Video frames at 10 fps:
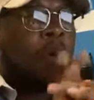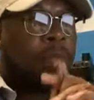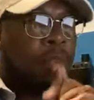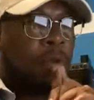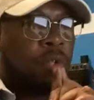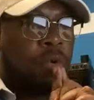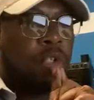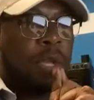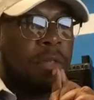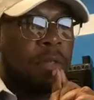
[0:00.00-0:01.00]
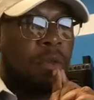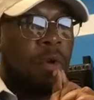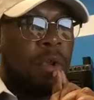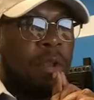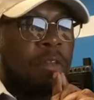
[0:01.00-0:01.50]
with social justice
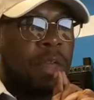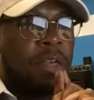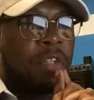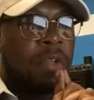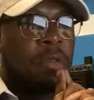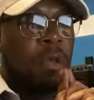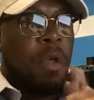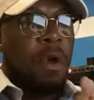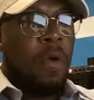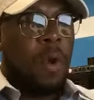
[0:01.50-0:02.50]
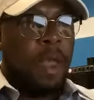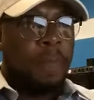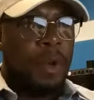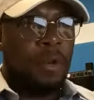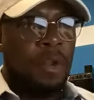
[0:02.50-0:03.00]
organizations who are
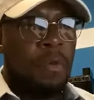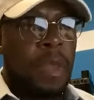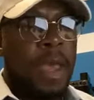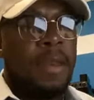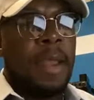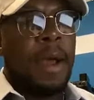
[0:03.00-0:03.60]
able to do that.